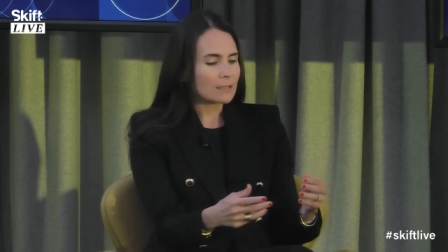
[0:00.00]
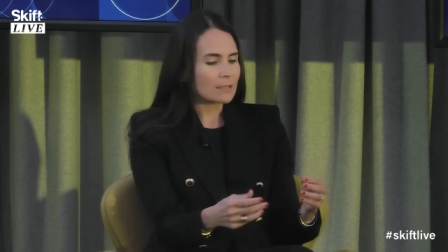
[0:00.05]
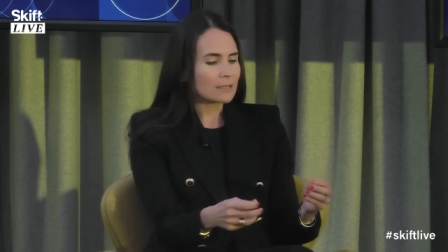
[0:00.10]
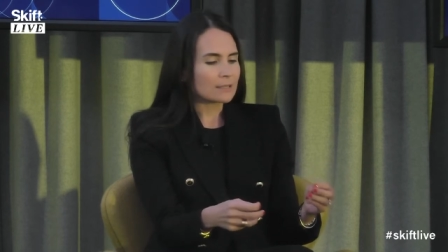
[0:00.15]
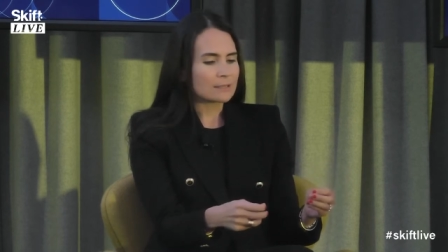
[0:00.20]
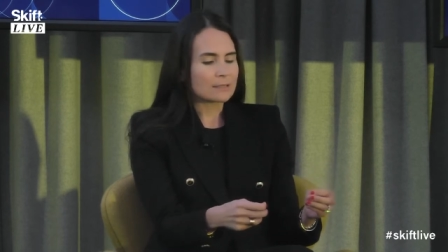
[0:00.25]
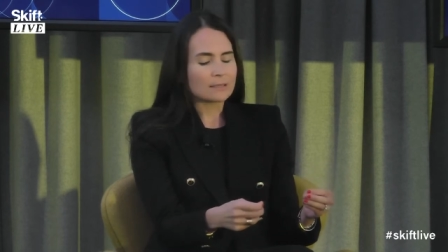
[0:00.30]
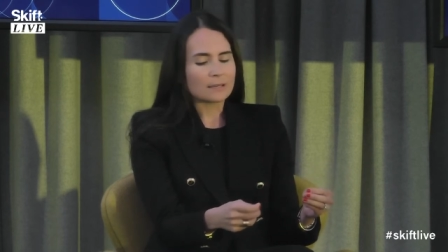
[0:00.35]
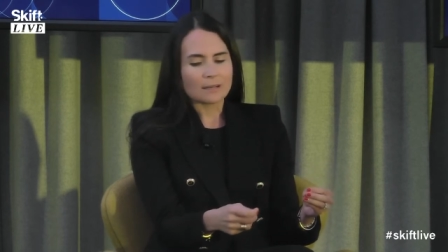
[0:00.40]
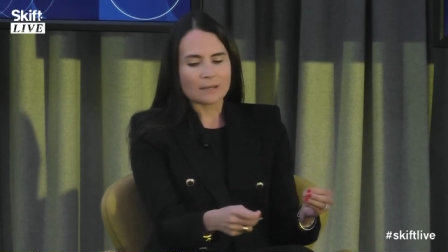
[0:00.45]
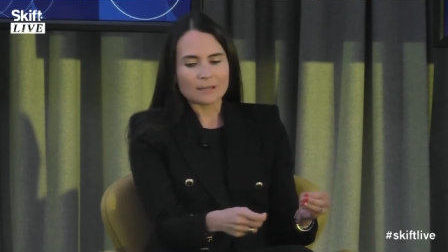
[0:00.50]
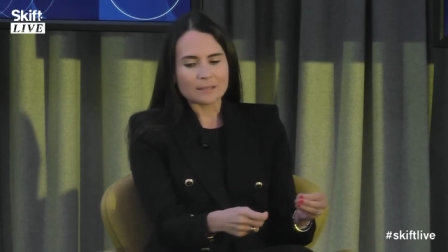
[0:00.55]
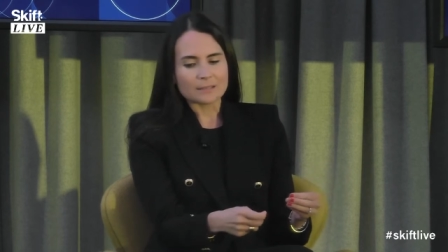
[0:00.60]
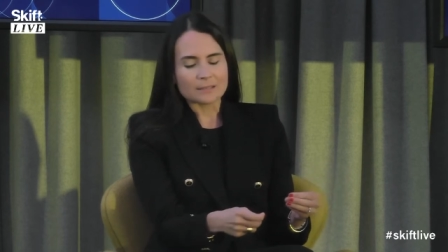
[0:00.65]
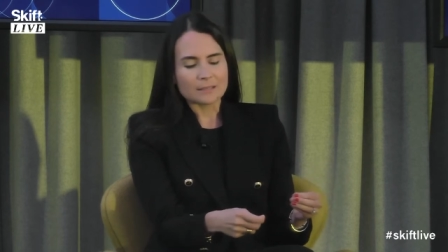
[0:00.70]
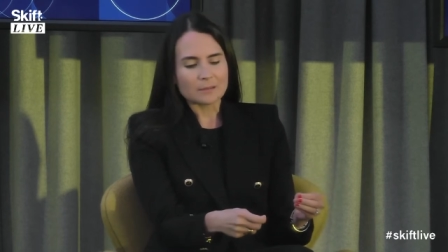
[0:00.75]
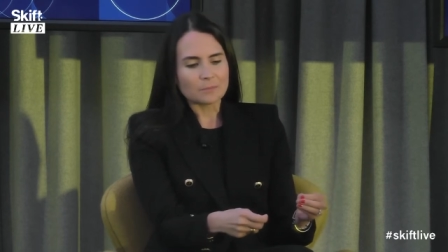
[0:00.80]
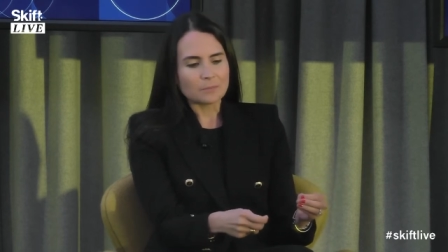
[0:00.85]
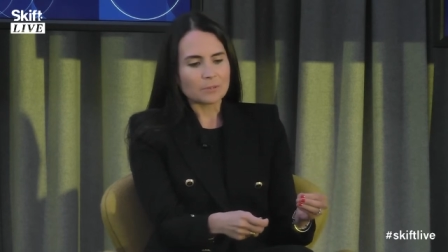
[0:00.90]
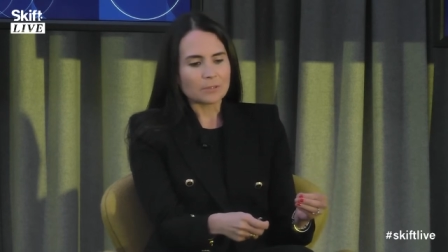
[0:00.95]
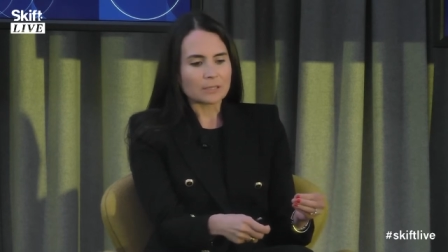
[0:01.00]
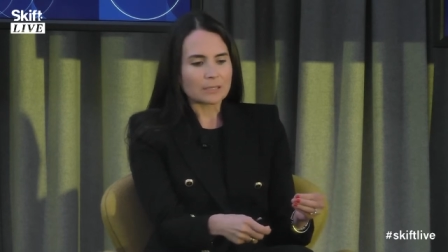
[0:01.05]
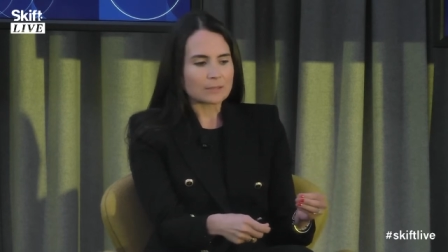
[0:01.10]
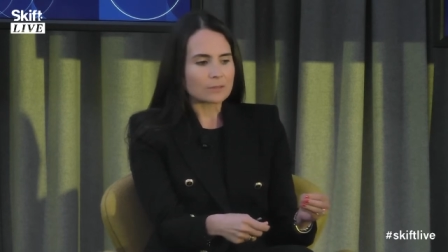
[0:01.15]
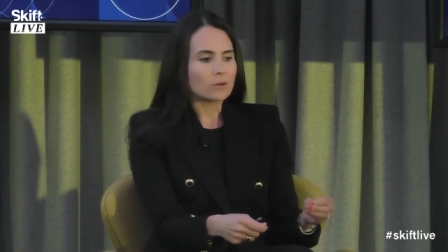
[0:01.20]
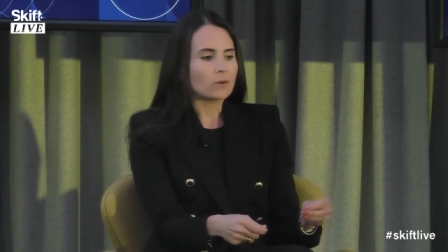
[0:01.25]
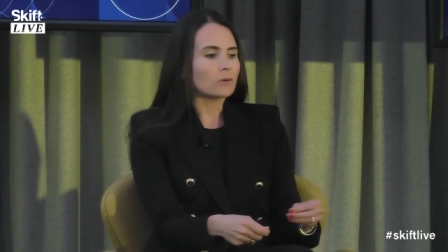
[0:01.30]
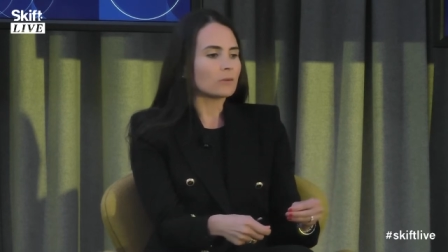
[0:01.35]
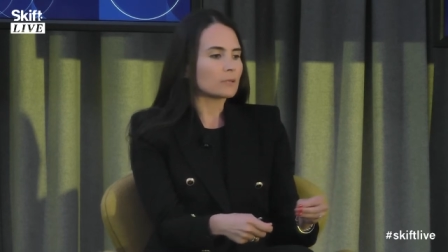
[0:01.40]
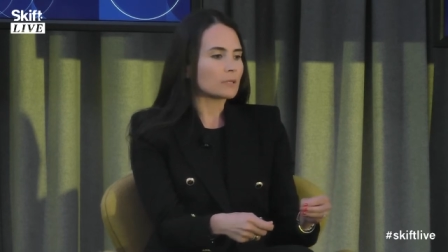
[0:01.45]
it's not as simple as,
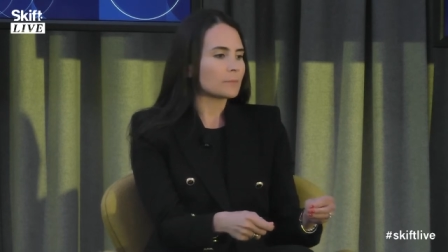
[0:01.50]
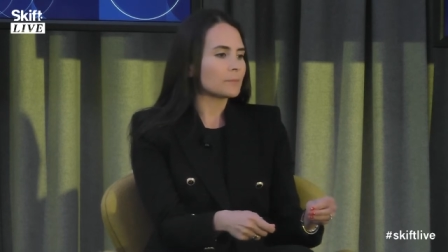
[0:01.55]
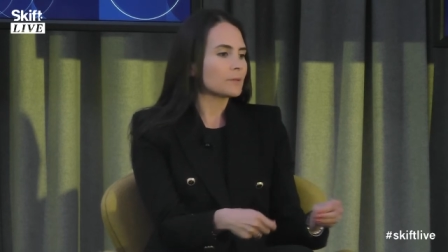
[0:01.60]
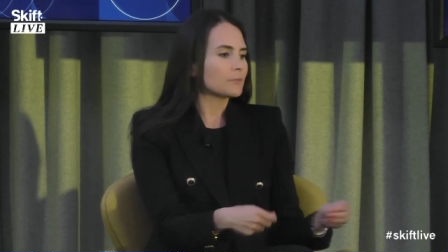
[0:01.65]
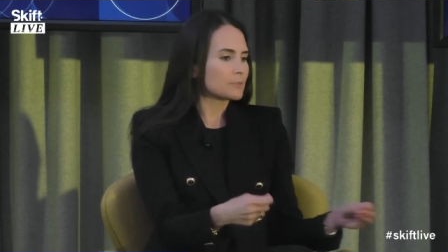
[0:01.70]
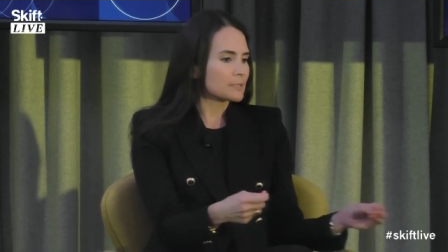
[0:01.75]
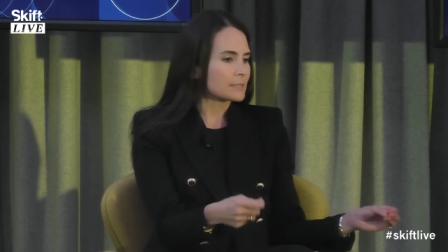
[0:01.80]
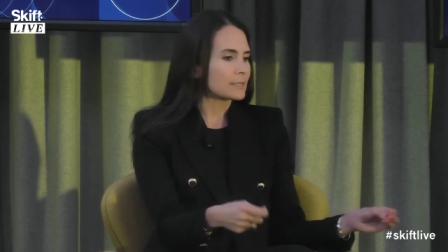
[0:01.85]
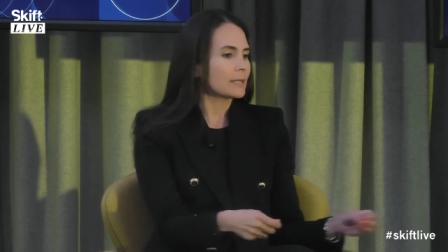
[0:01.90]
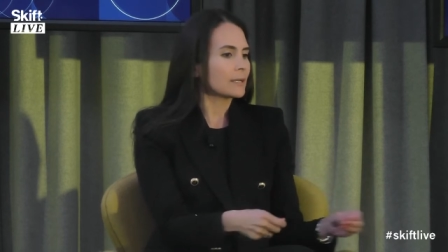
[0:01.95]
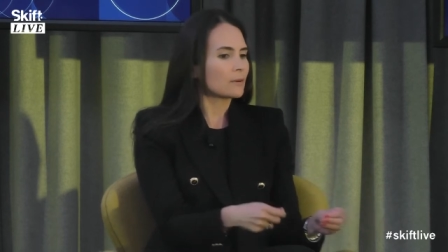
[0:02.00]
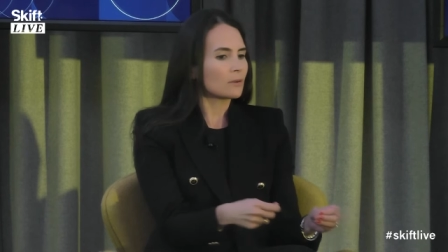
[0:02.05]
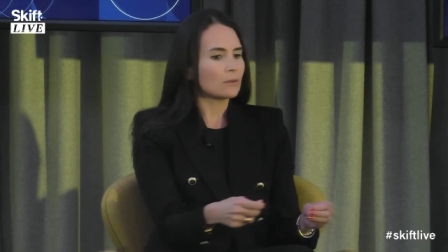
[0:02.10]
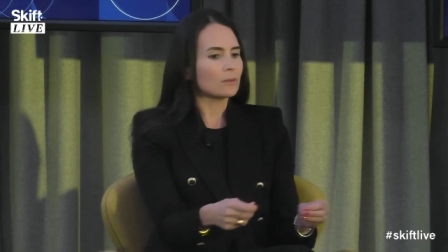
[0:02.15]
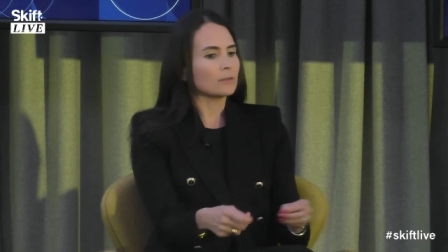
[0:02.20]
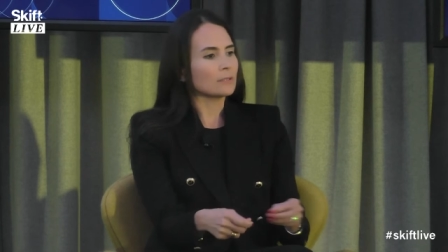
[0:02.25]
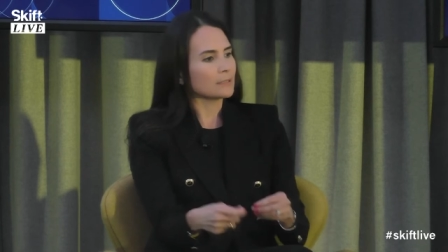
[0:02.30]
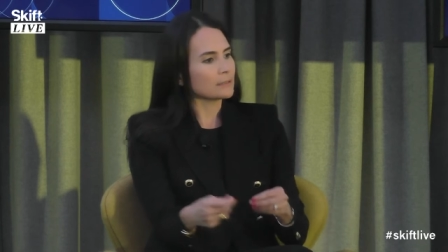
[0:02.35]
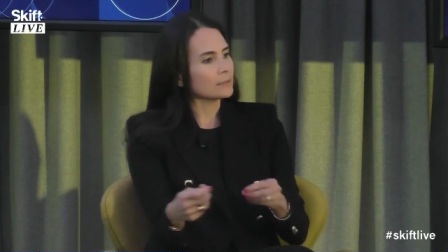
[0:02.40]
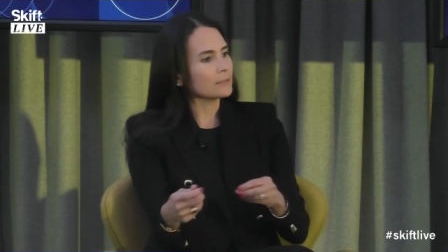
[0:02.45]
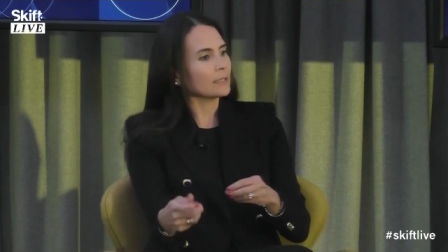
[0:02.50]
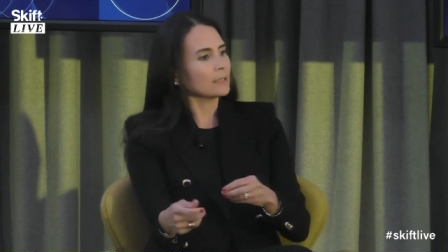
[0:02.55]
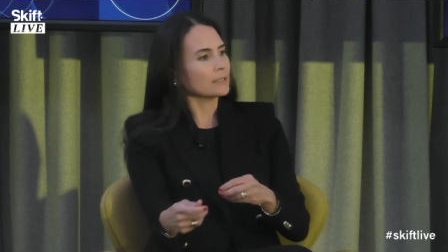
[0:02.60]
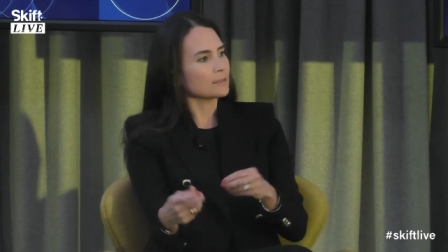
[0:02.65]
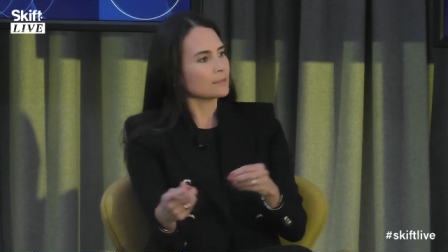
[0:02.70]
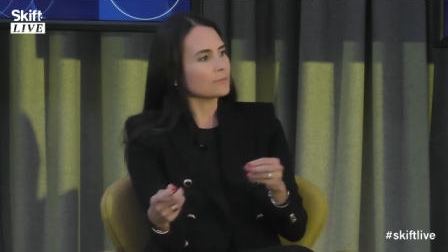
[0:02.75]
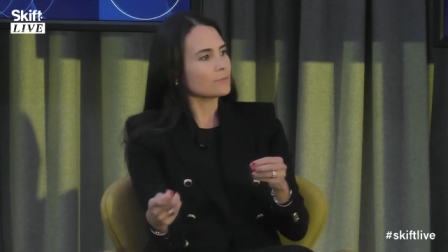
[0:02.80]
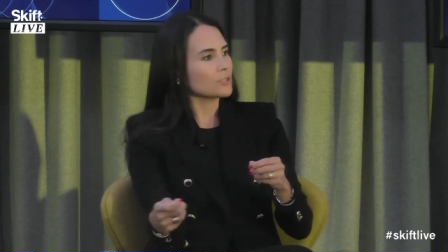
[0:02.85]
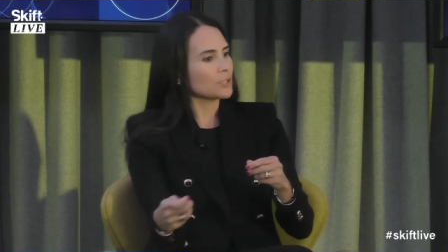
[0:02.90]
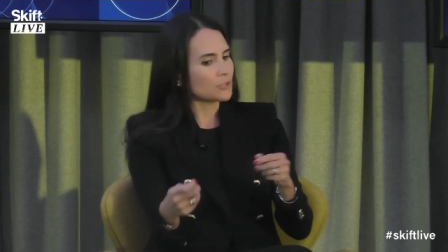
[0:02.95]
oh, let me recycle and not
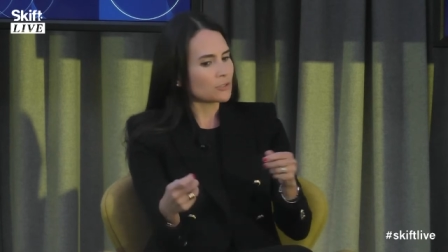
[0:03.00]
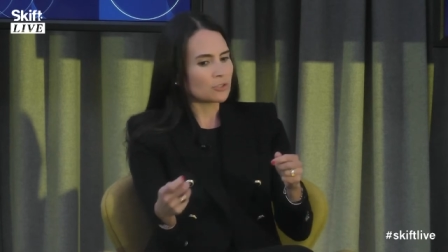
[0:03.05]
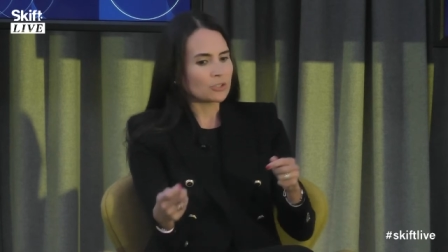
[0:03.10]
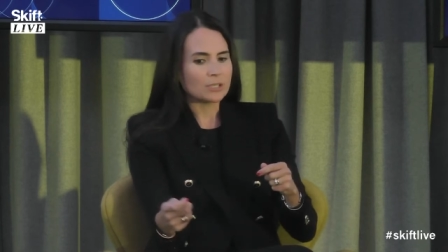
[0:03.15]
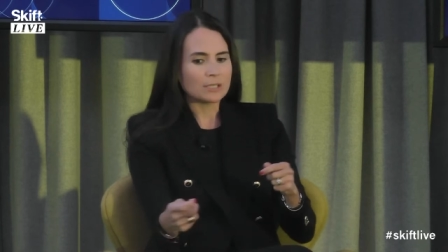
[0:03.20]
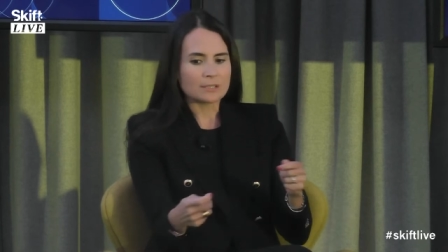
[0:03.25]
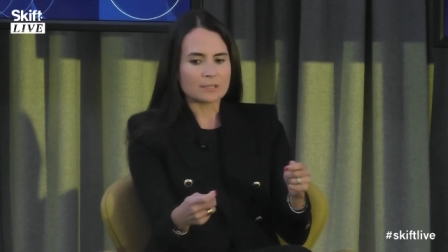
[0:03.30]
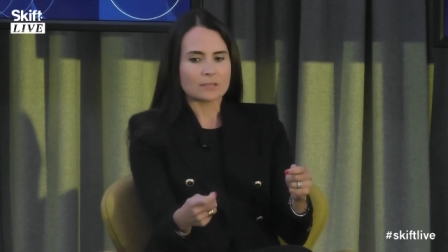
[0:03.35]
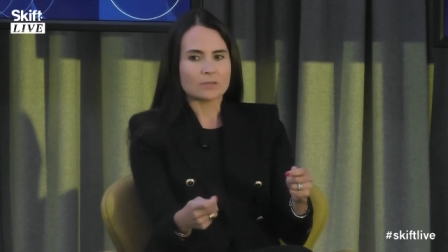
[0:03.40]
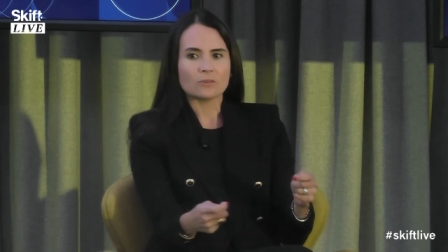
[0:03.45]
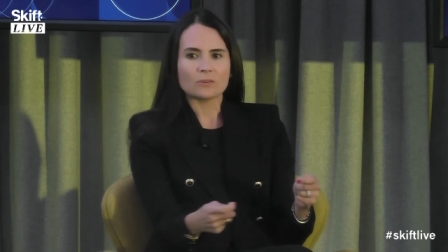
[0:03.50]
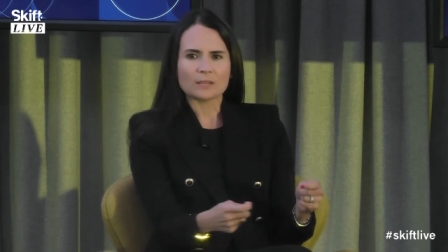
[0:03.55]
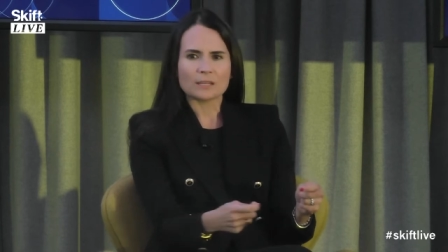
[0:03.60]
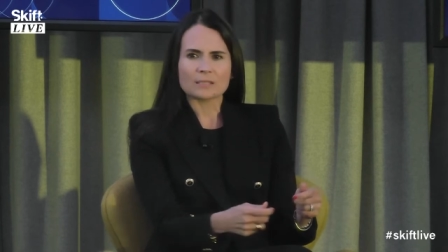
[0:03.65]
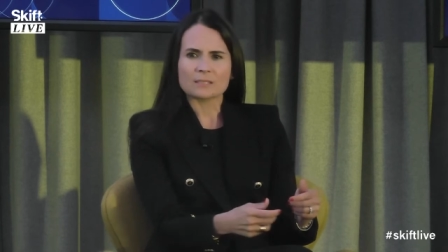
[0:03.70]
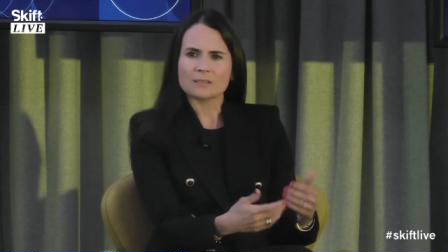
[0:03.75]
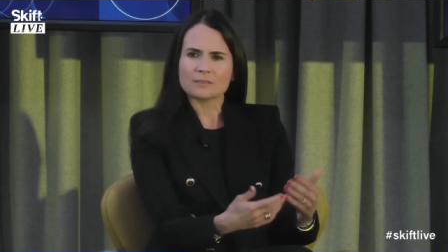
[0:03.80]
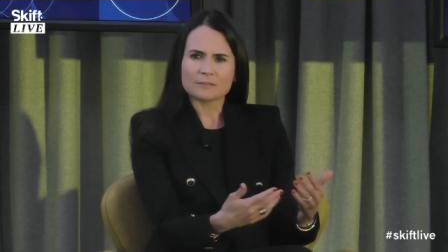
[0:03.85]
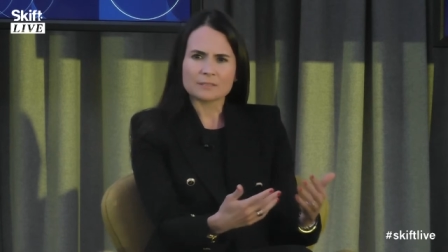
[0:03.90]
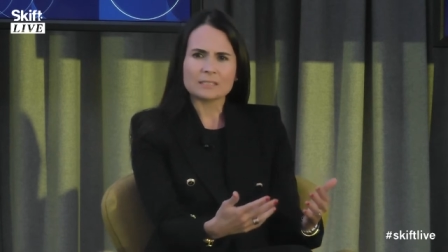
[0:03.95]
change sheets and all that stuff.